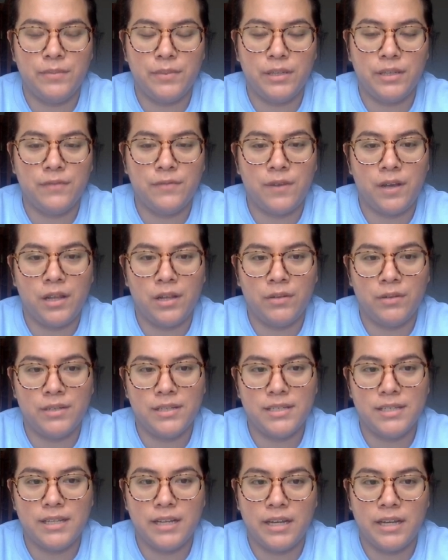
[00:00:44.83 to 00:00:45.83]
but the following
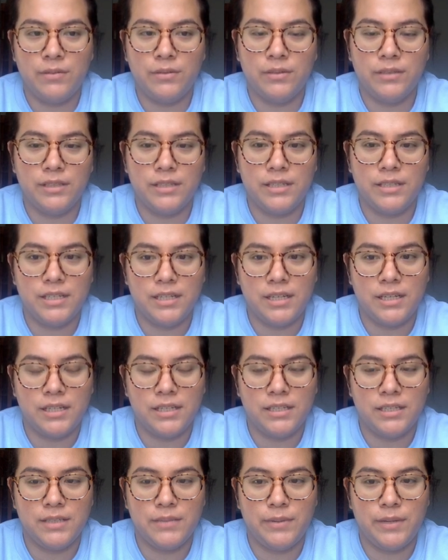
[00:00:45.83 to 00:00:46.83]
slide will
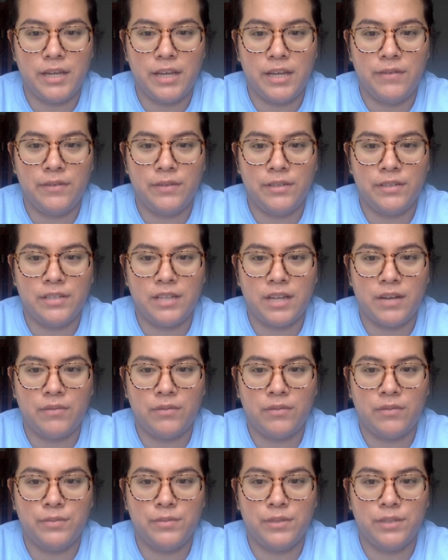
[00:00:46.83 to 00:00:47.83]
discuss behaviors that
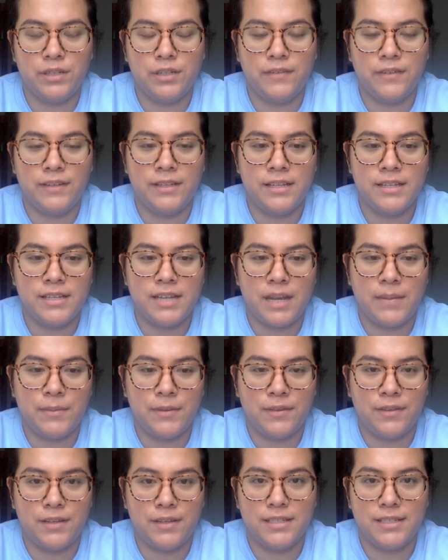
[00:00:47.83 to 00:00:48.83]
were observed in the time
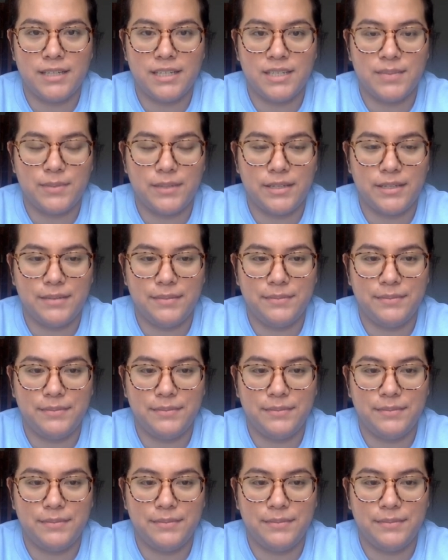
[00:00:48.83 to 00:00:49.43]
of the assessment.